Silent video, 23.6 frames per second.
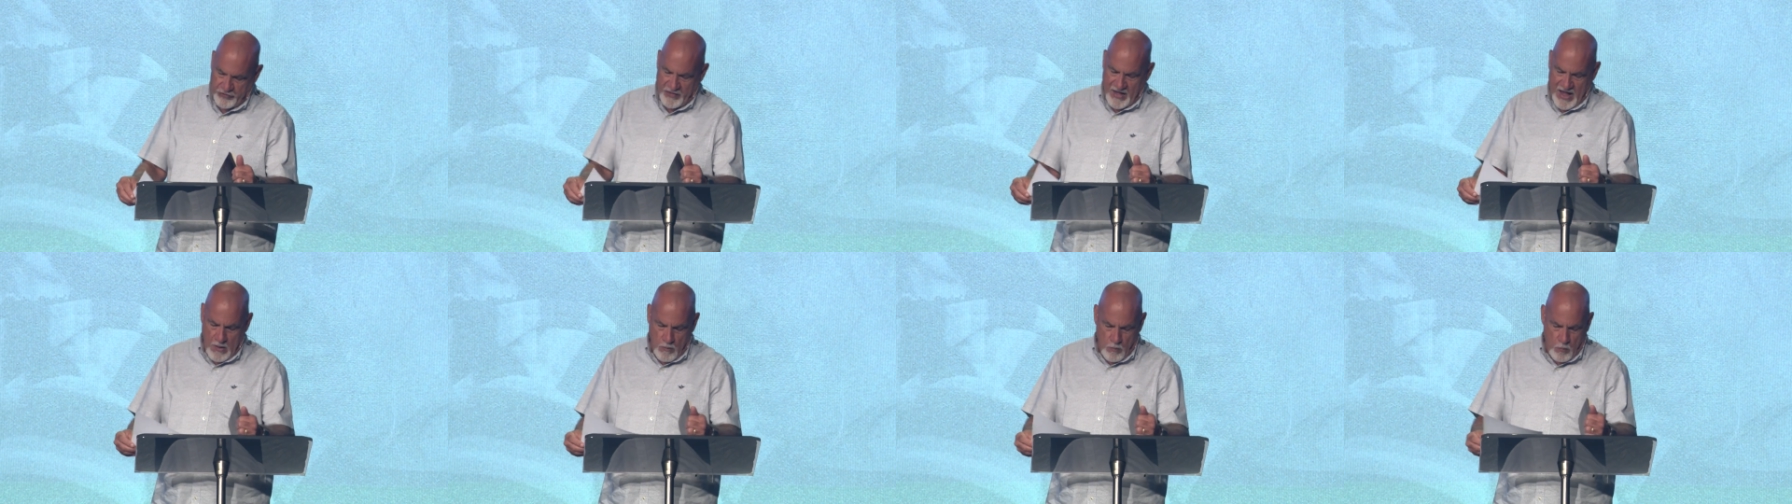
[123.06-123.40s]

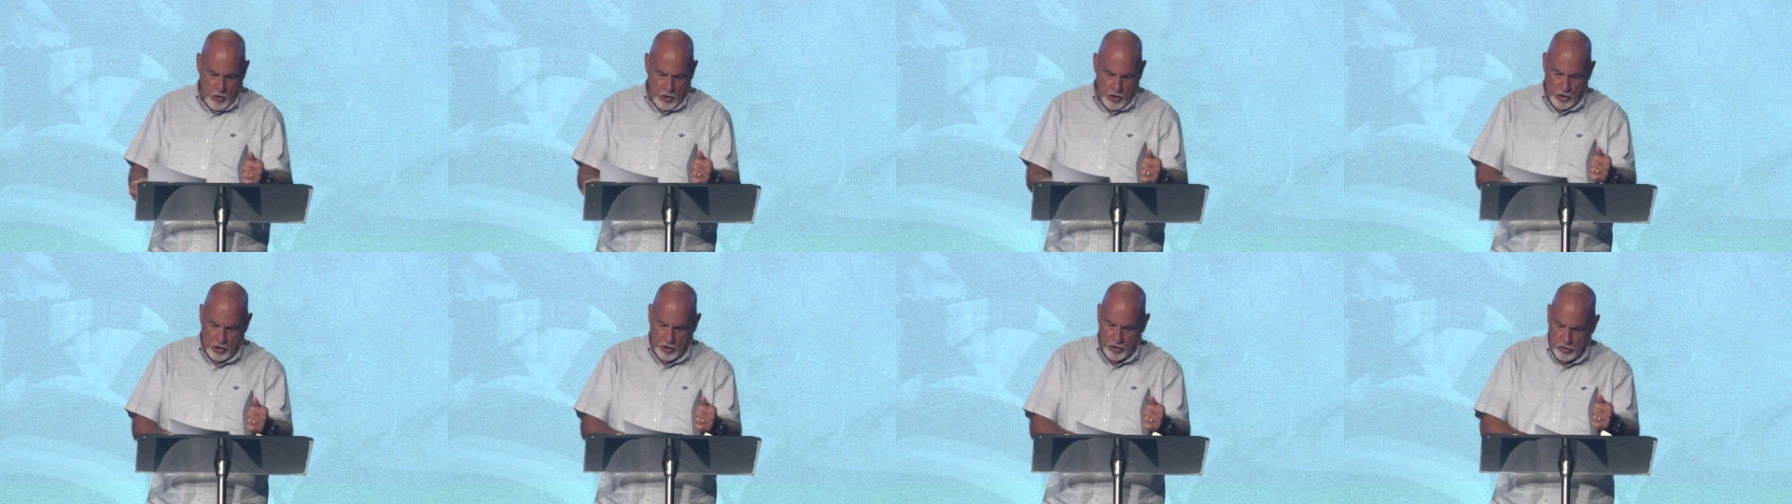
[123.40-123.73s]
that
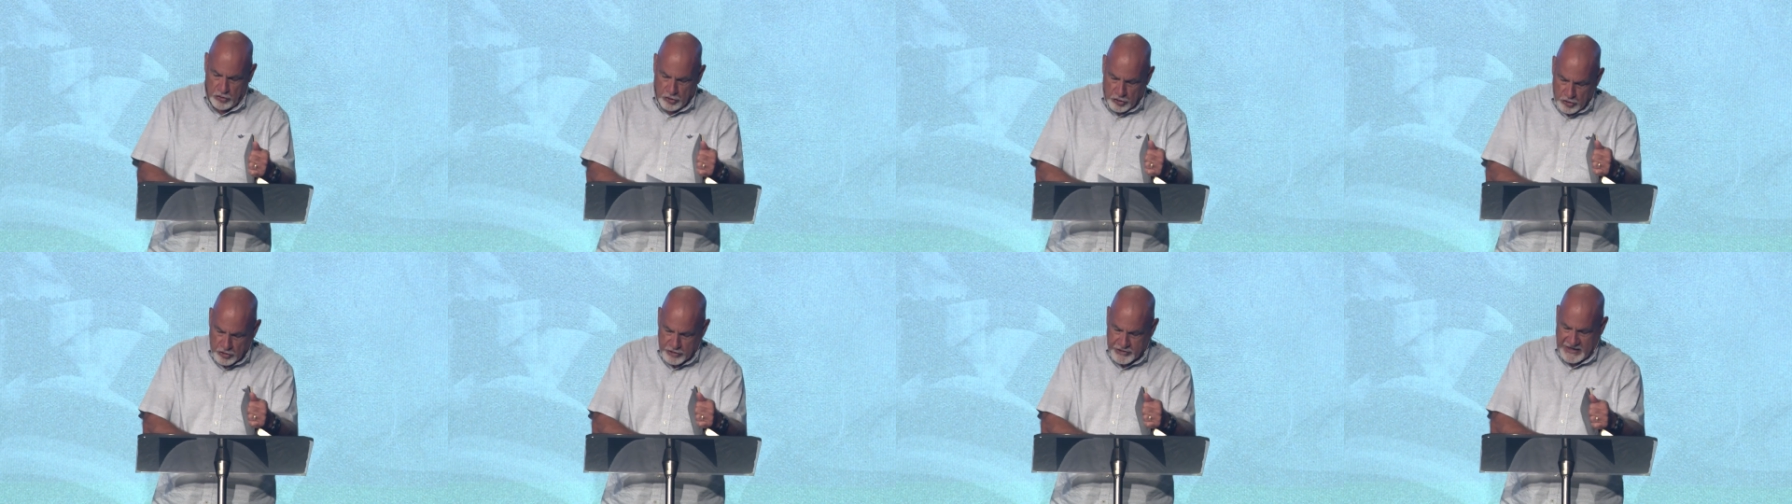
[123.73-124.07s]
we're
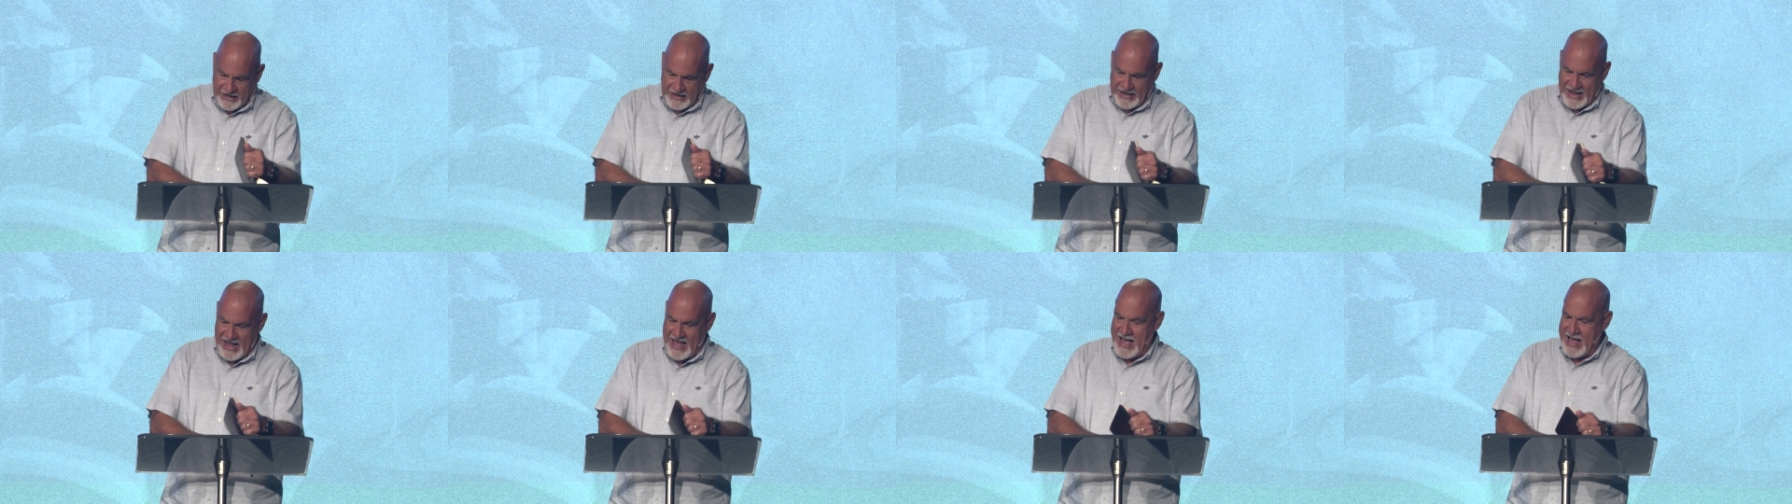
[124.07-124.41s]

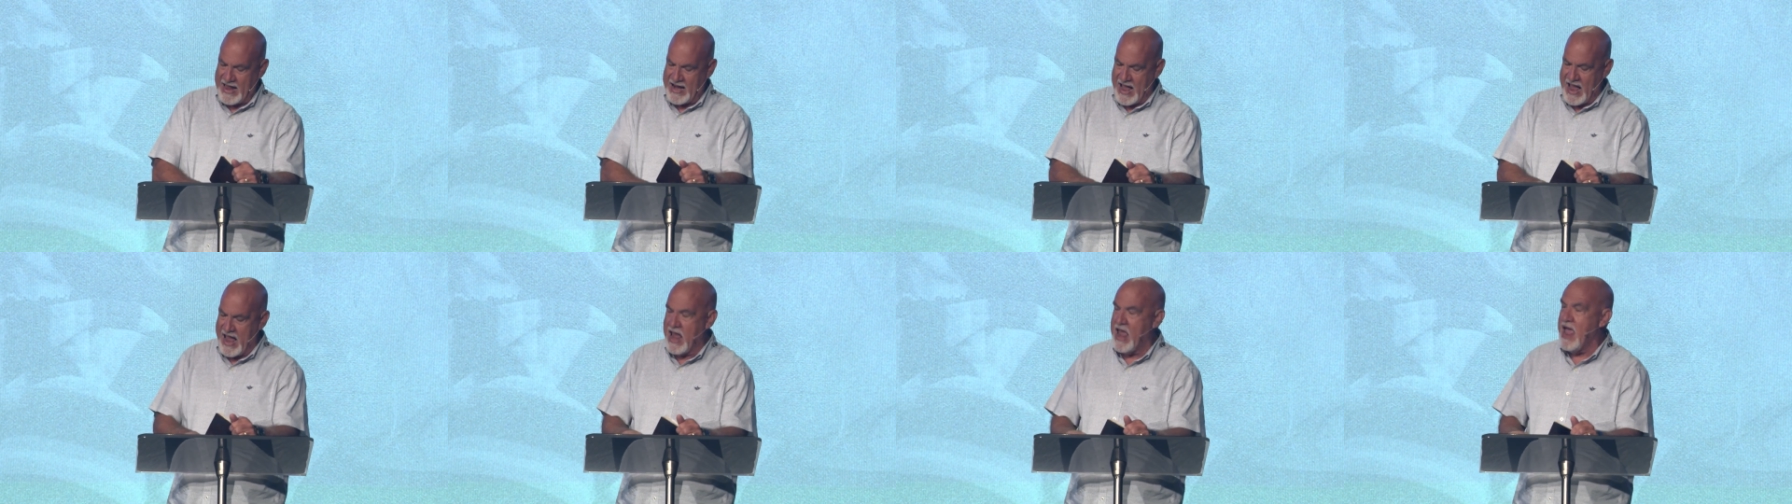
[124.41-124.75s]
looking
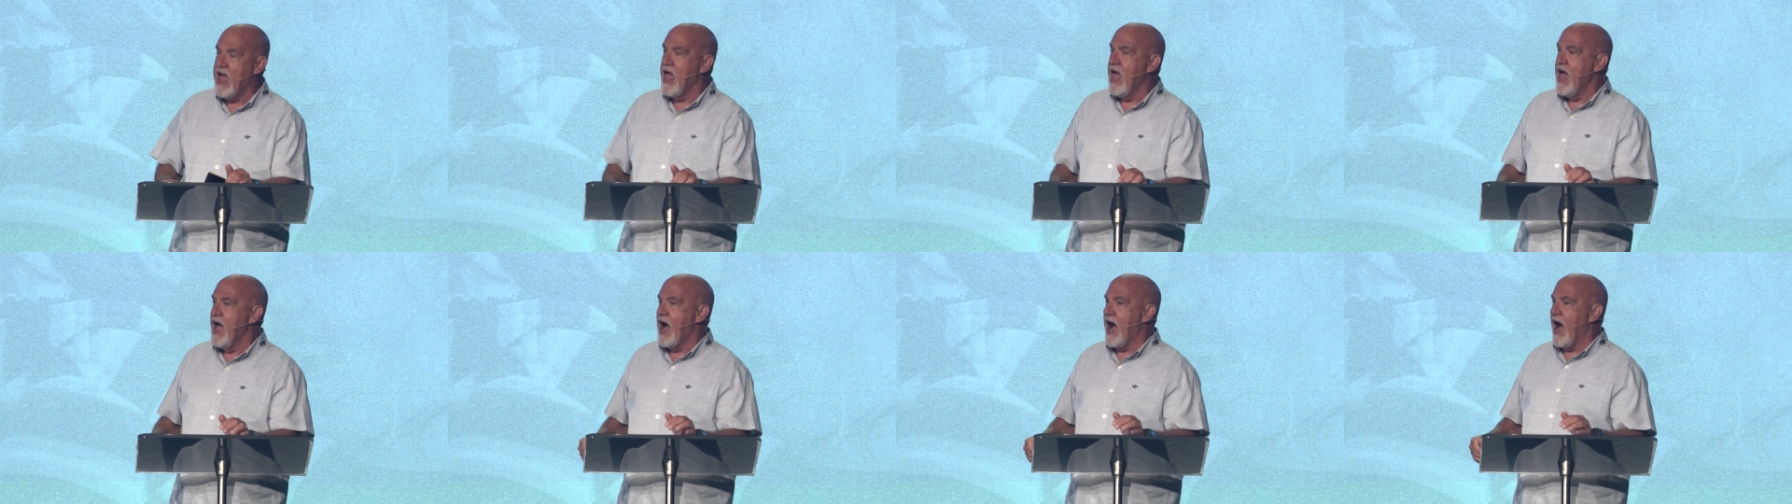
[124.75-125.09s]
at. I,
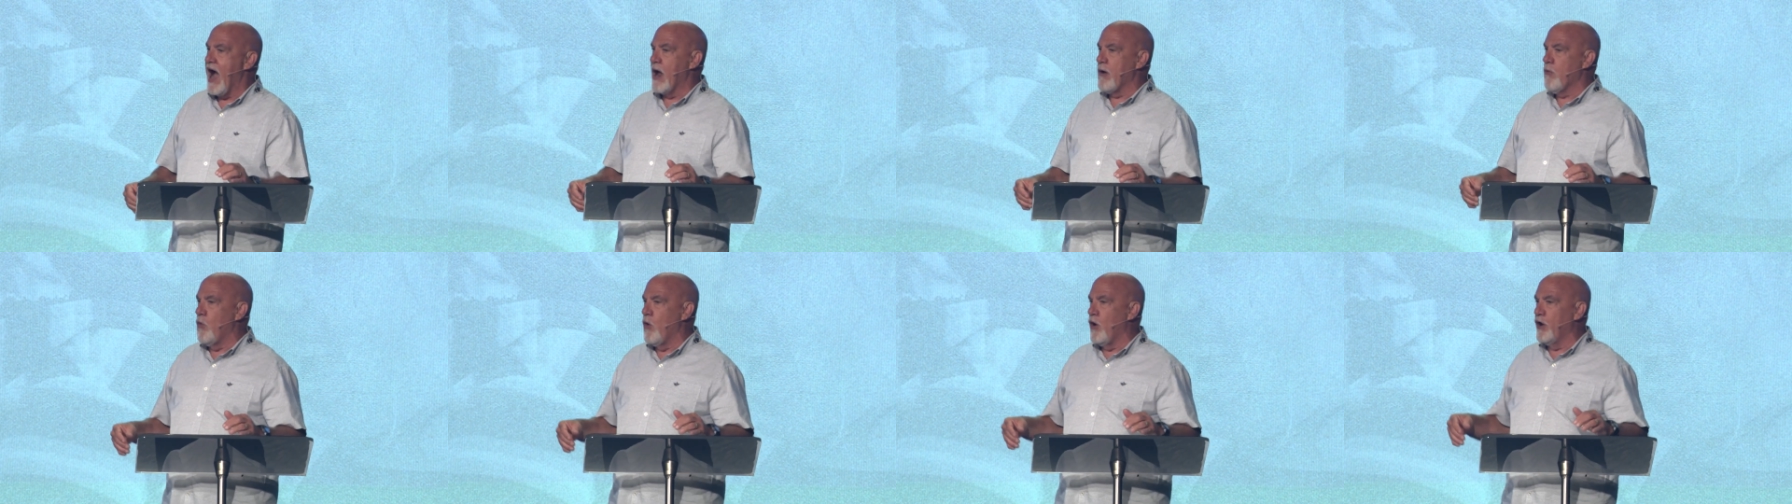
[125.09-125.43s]

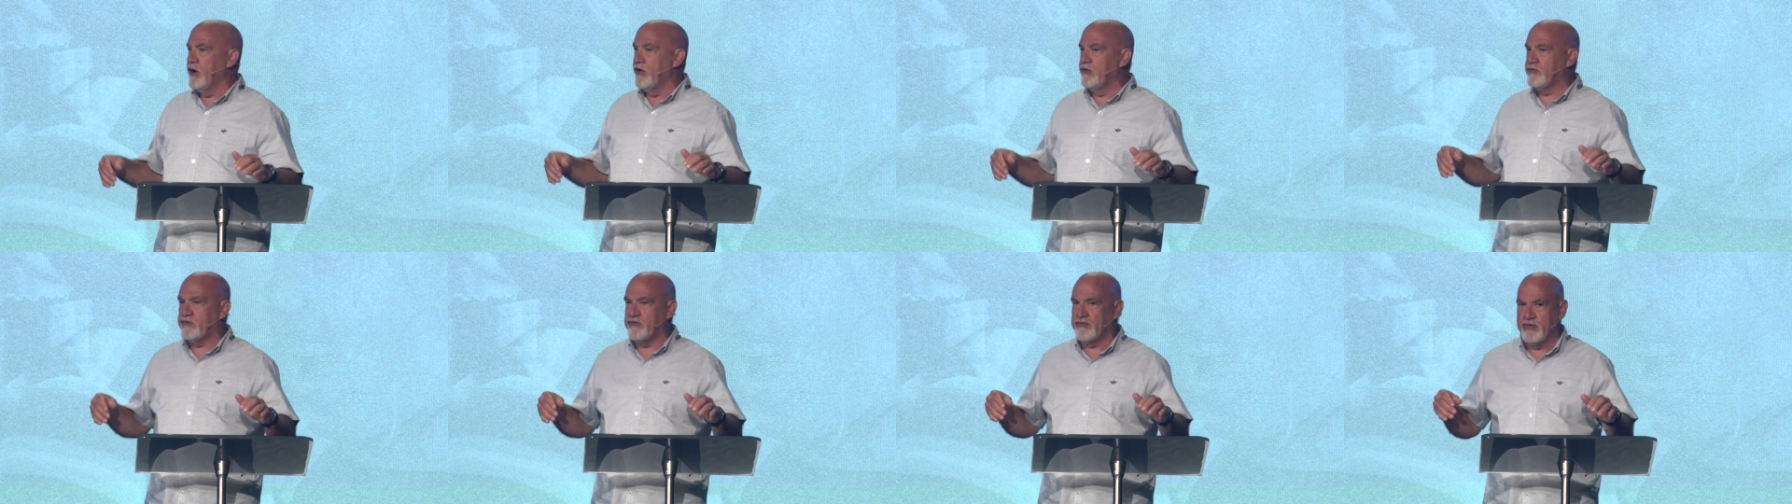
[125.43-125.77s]
I want
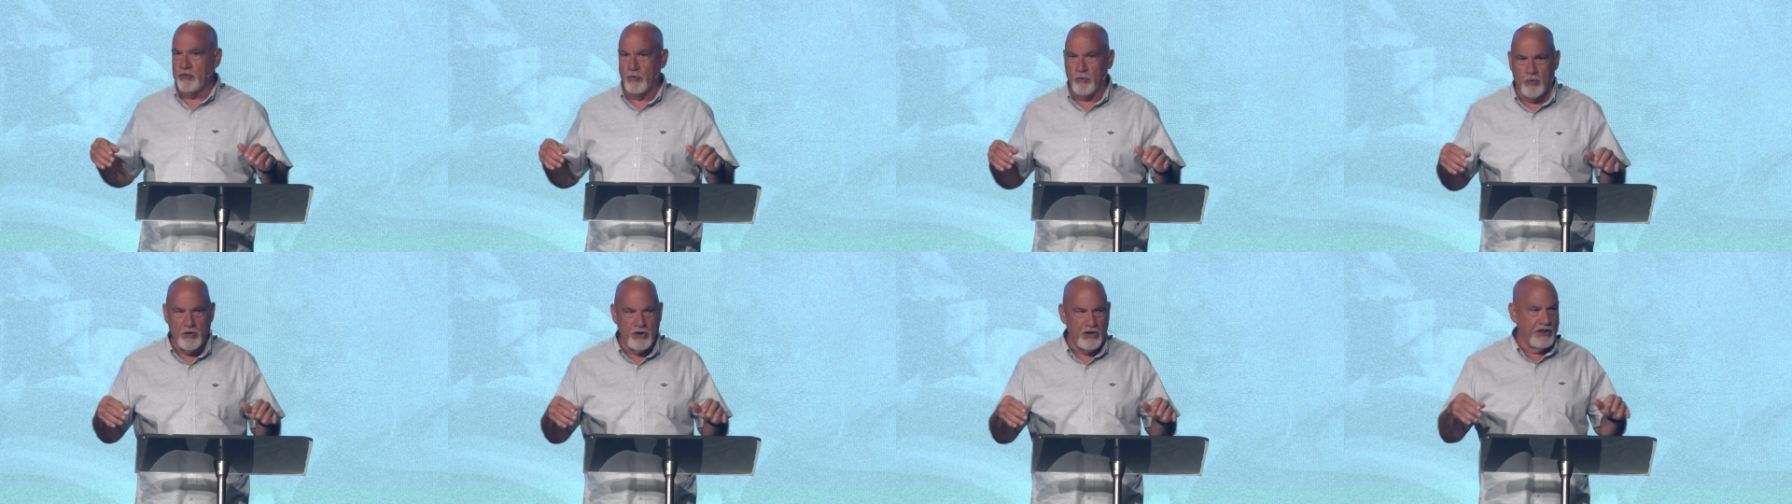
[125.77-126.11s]
us
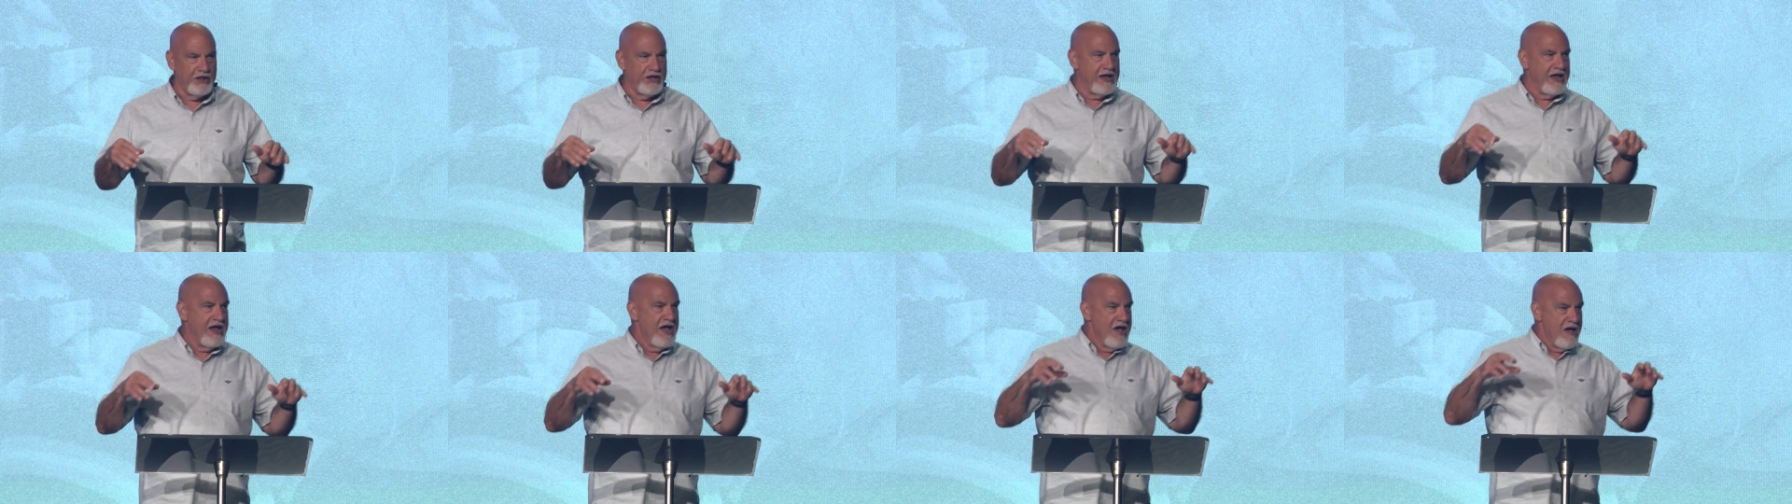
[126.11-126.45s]
to
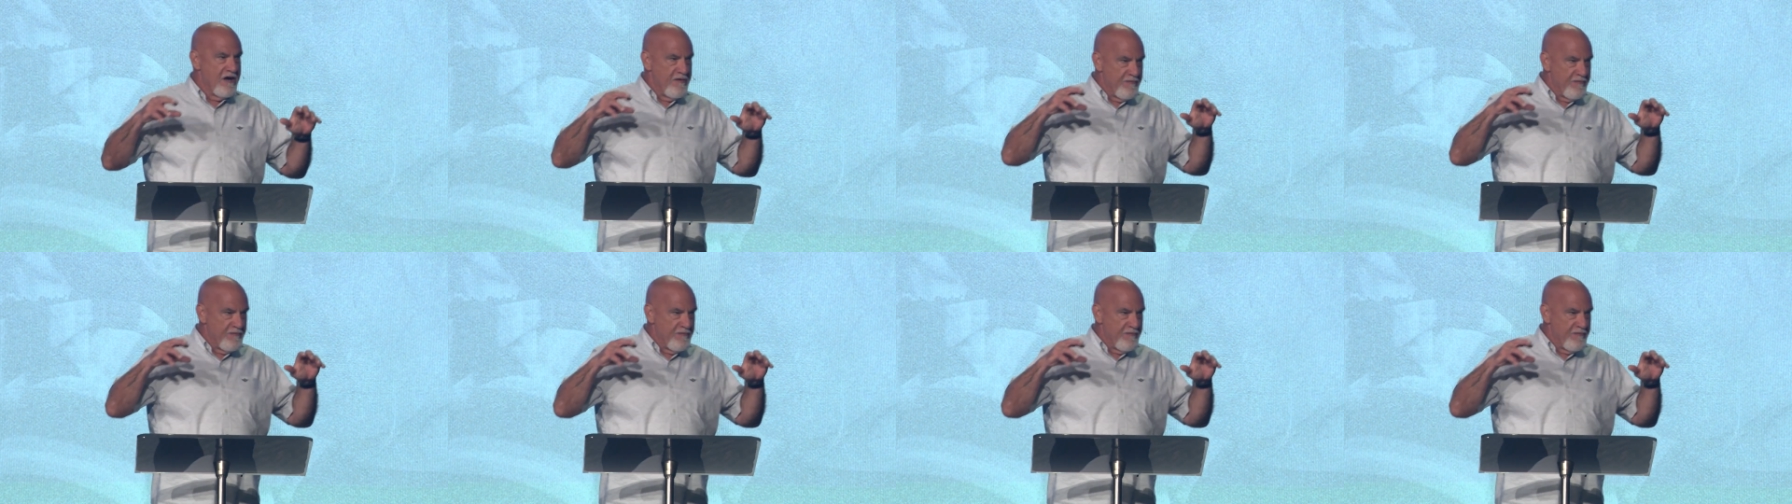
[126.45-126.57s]
really